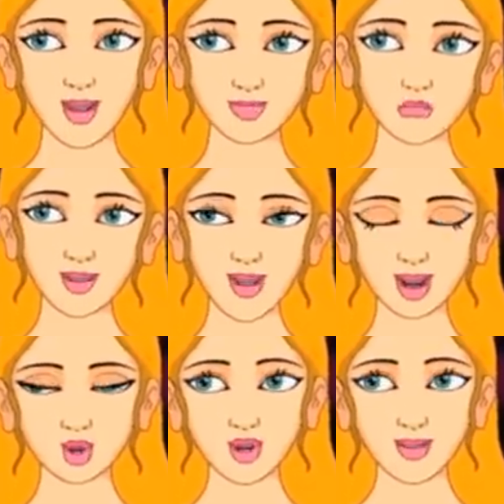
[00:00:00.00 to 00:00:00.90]
Please
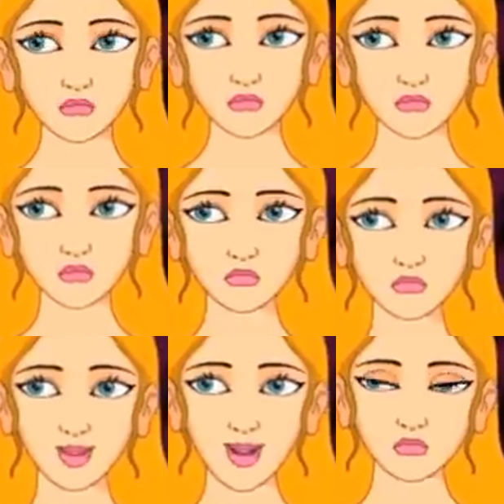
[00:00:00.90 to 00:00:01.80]
forgive me.
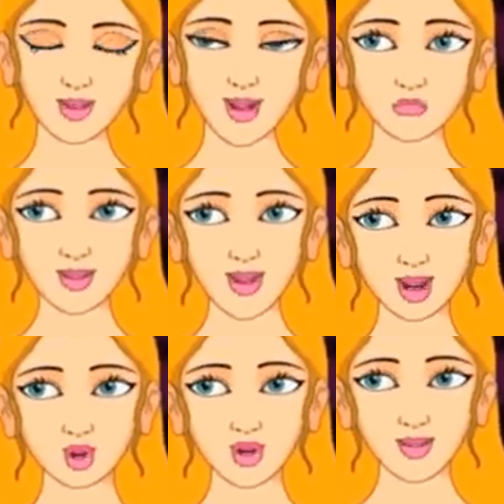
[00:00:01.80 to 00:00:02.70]
I trust you,
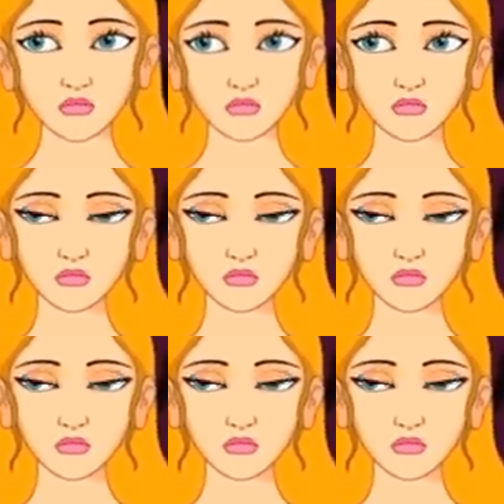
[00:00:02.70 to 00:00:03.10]
Mother.